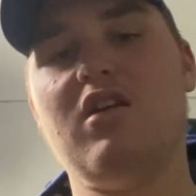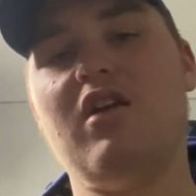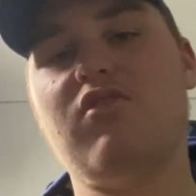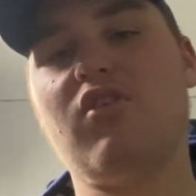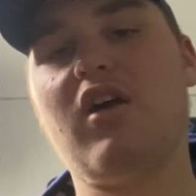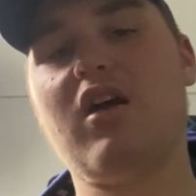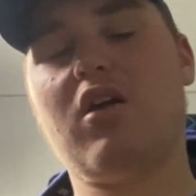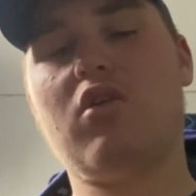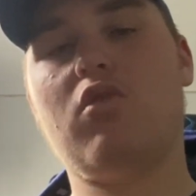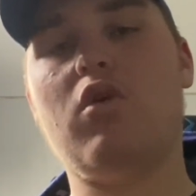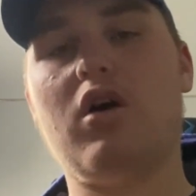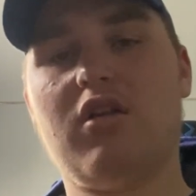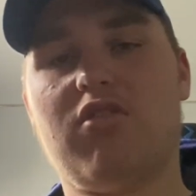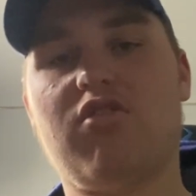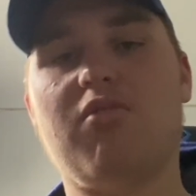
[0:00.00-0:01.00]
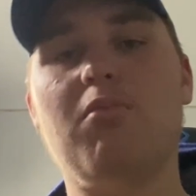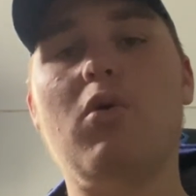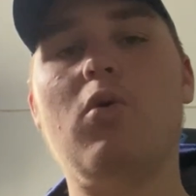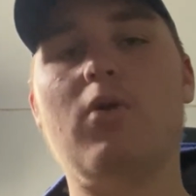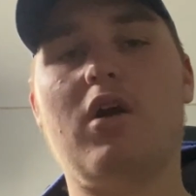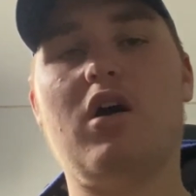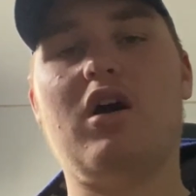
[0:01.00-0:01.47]
like quite a
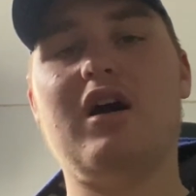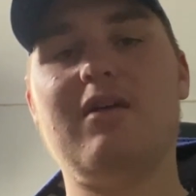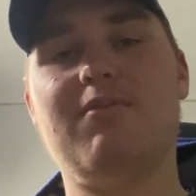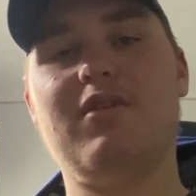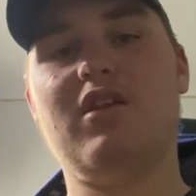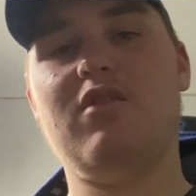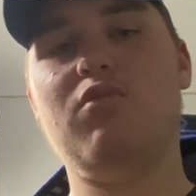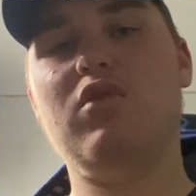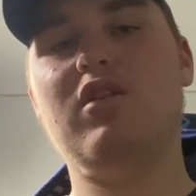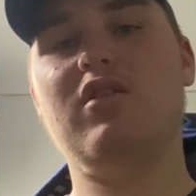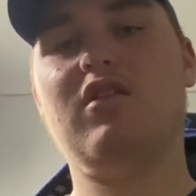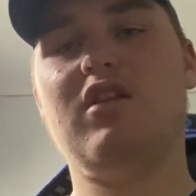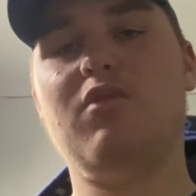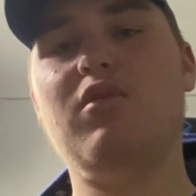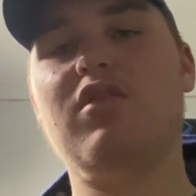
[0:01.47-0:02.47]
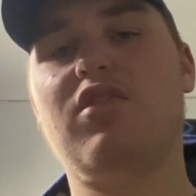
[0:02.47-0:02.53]
small guy, but you wouldn't